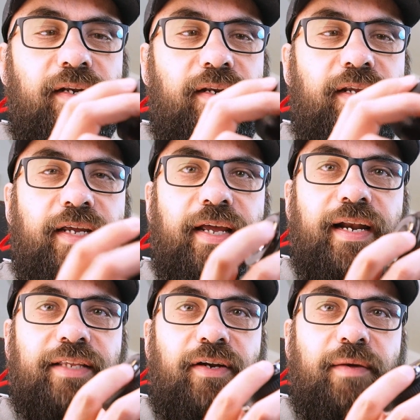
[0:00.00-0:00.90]
the
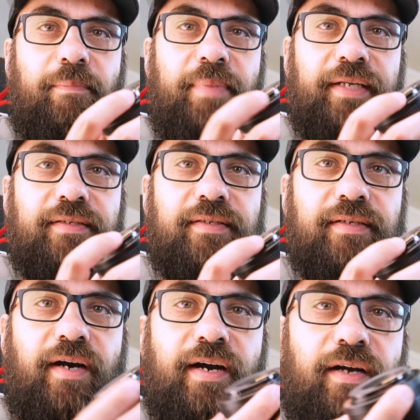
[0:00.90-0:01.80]
electronic
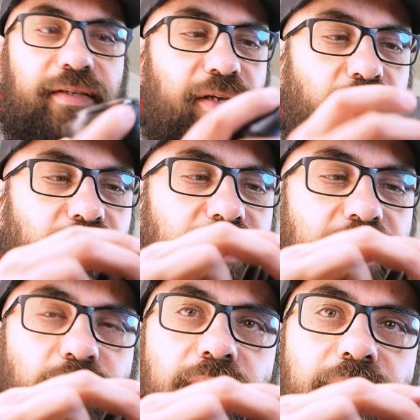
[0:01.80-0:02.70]
bits are not in
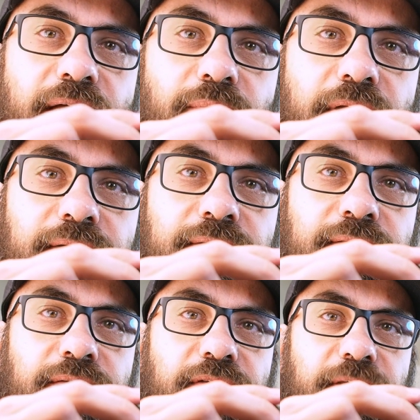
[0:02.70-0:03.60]
contact with the camera.
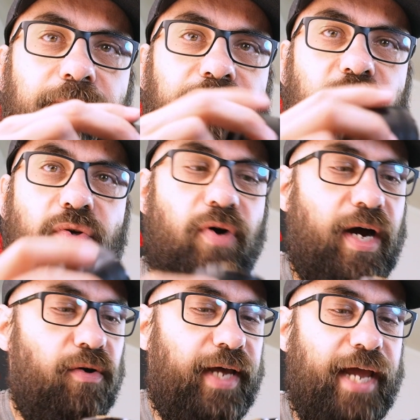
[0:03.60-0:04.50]
See? So
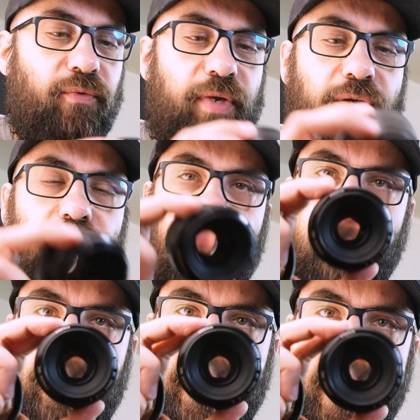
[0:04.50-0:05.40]
how can we
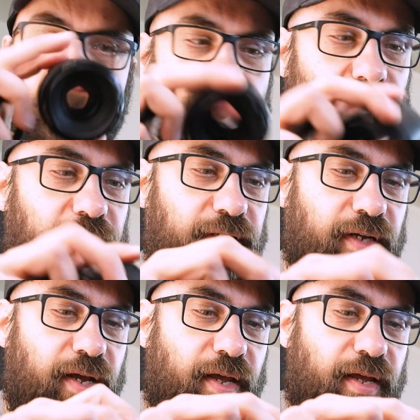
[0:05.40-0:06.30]
control the iris? Because